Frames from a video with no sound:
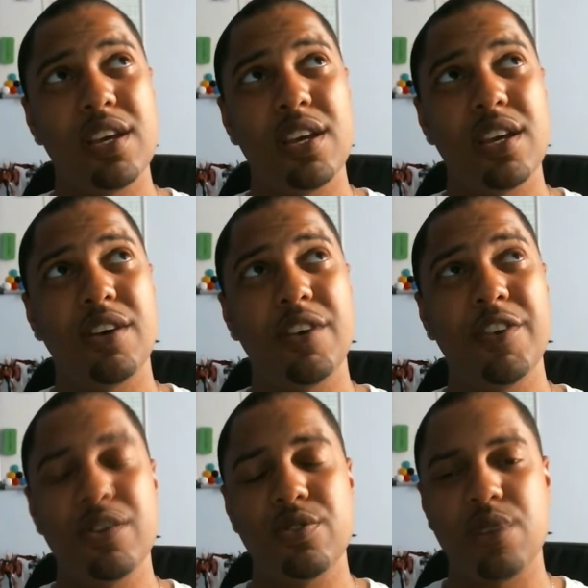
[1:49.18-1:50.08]
I
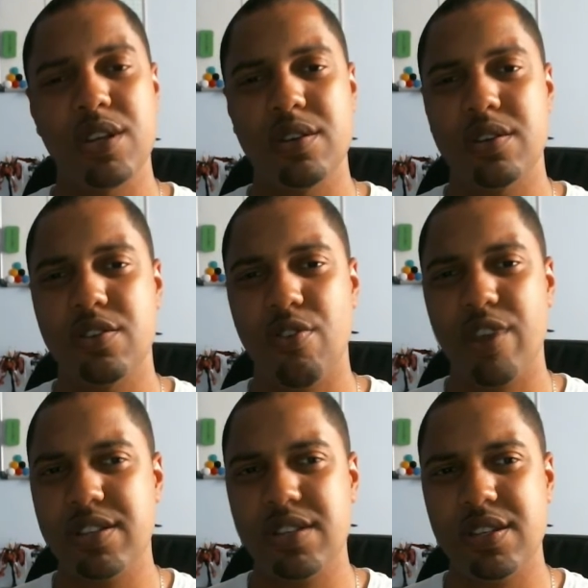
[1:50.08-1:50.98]
think it was one
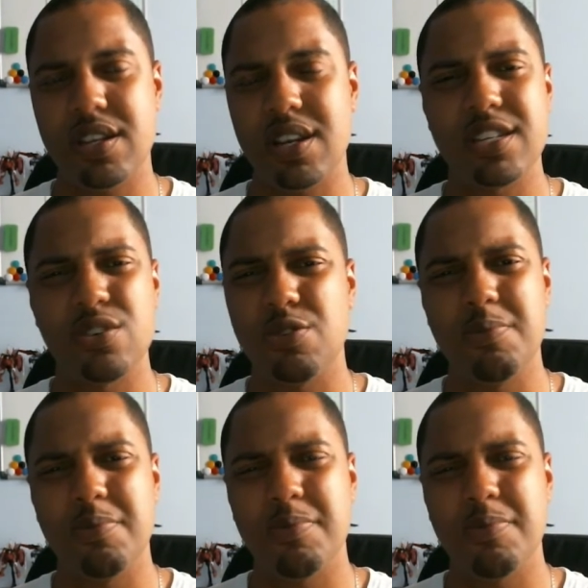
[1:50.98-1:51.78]
crazy celestial.